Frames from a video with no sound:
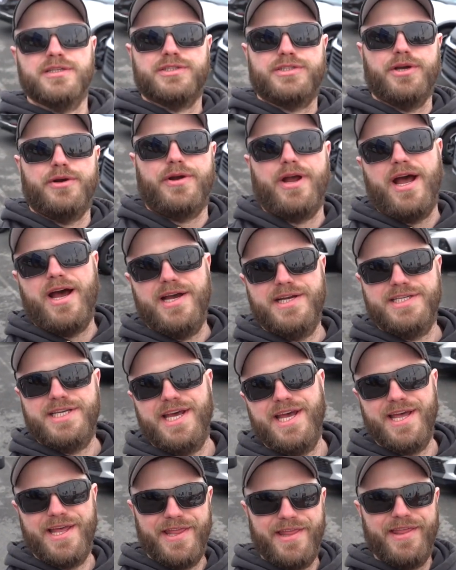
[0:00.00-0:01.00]
So, guys,
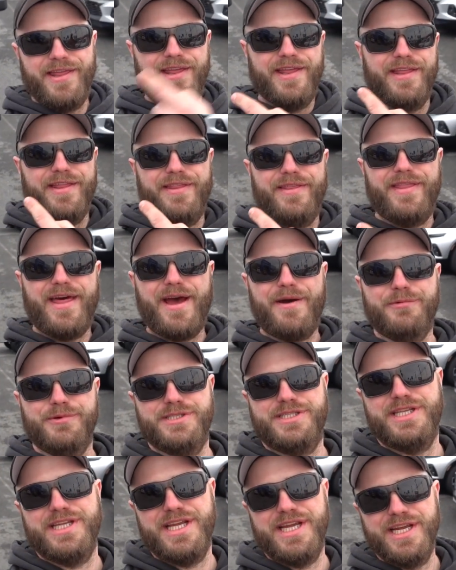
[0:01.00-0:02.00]
that
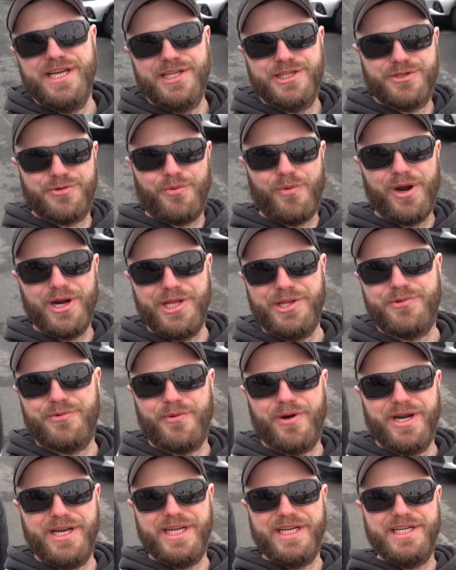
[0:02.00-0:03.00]
was the
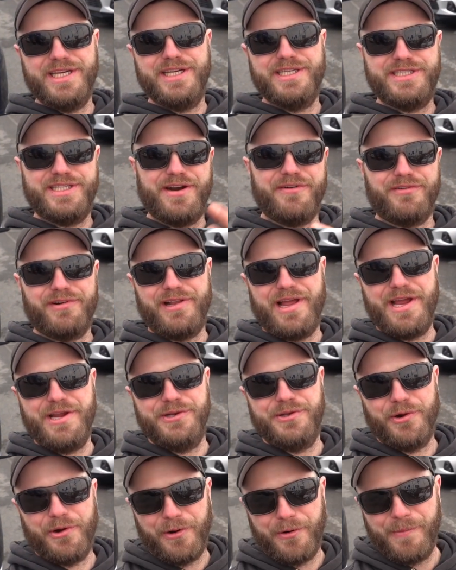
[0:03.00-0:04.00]
2020 Chevrolet
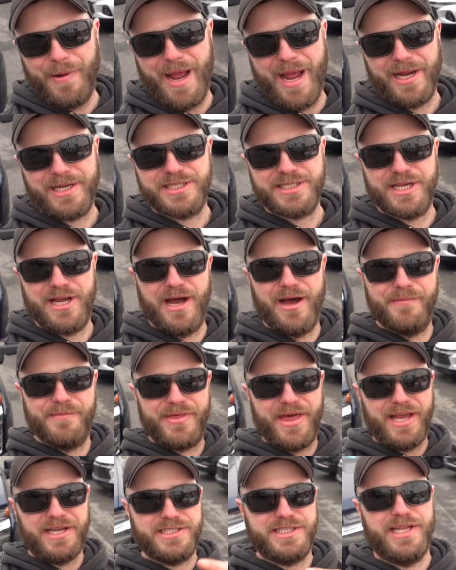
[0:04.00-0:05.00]
Duramax.
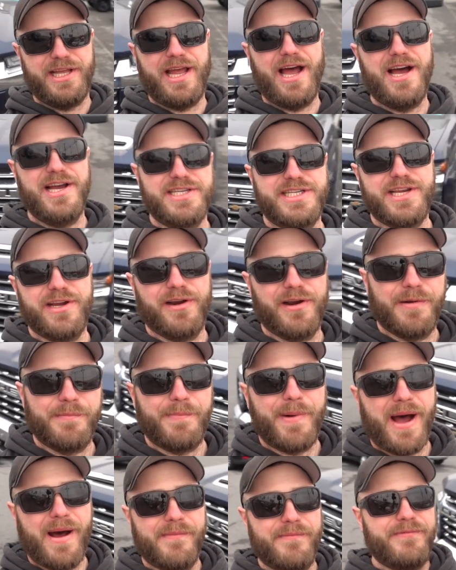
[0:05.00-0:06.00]
Thanks to the guys here at
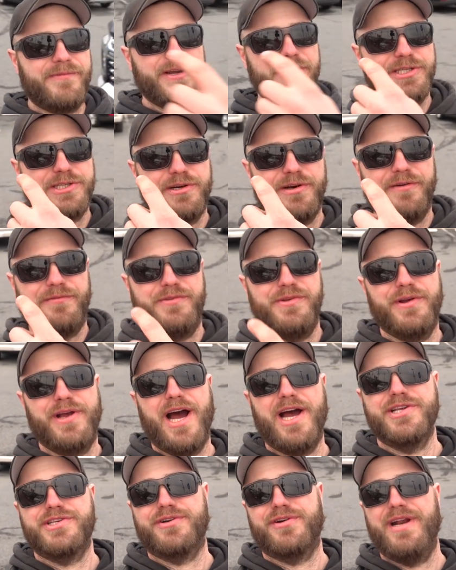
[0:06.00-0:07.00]
Bob Fisher. If you
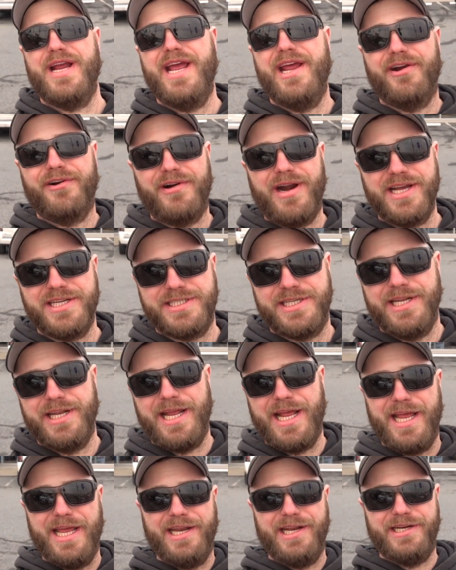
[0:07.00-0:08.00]
guys are interested
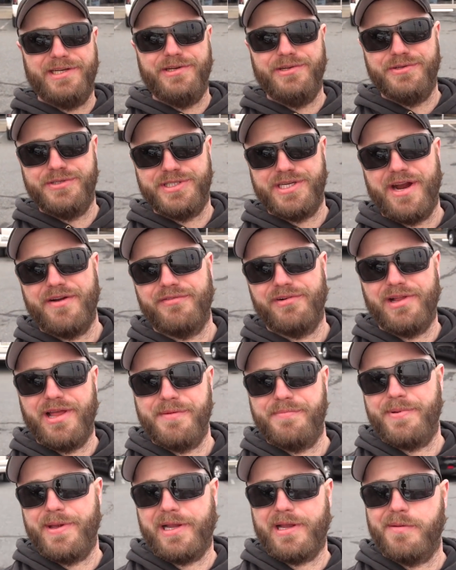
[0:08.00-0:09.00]
in a new
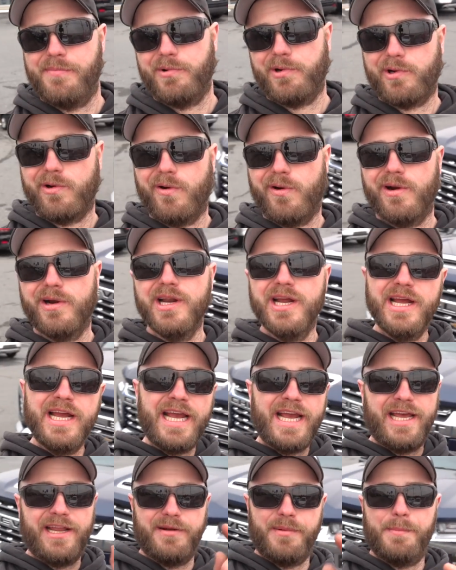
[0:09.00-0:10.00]
Chevrolet pickup or car,
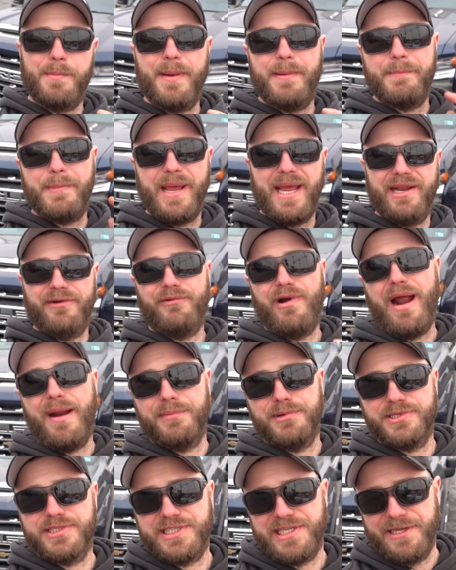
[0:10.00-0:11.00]
hit up my man
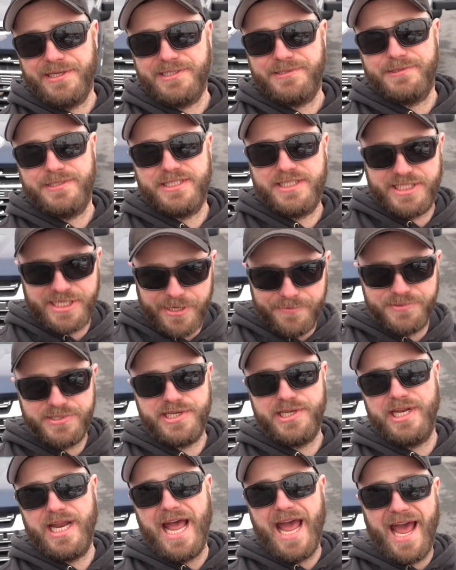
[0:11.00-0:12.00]
Robert
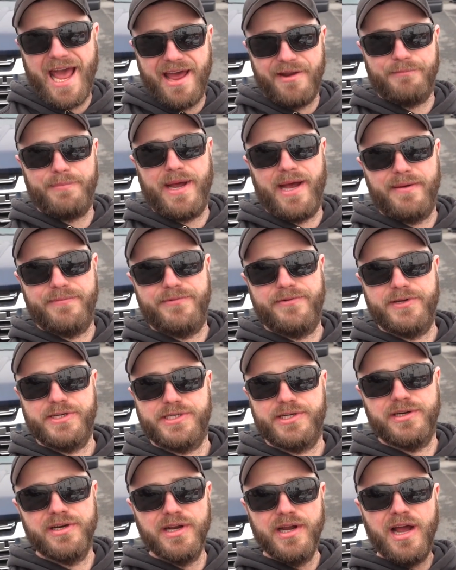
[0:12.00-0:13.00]
Simpson at Bob
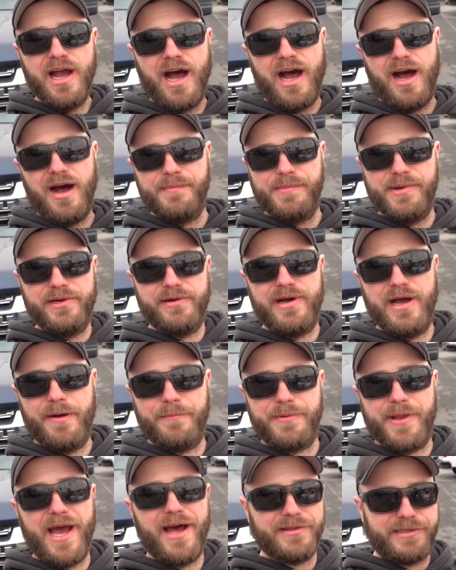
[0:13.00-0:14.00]
Fisher. He'll
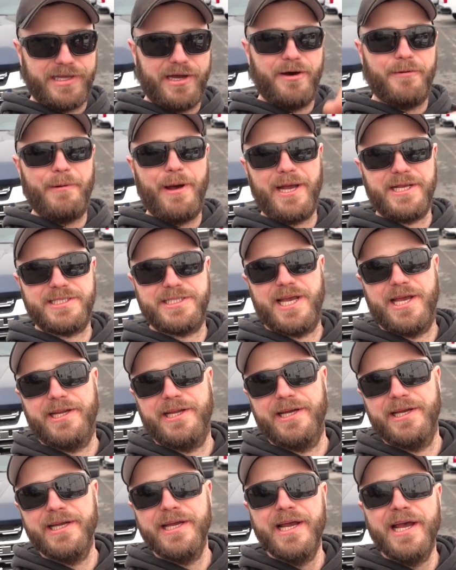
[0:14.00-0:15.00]
help you out. Tell him I sent
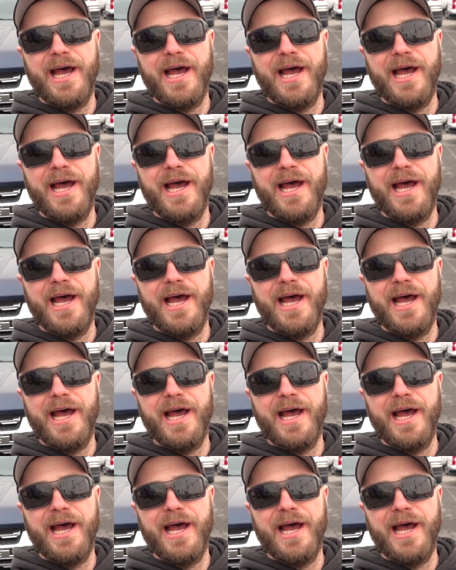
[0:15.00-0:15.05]
you.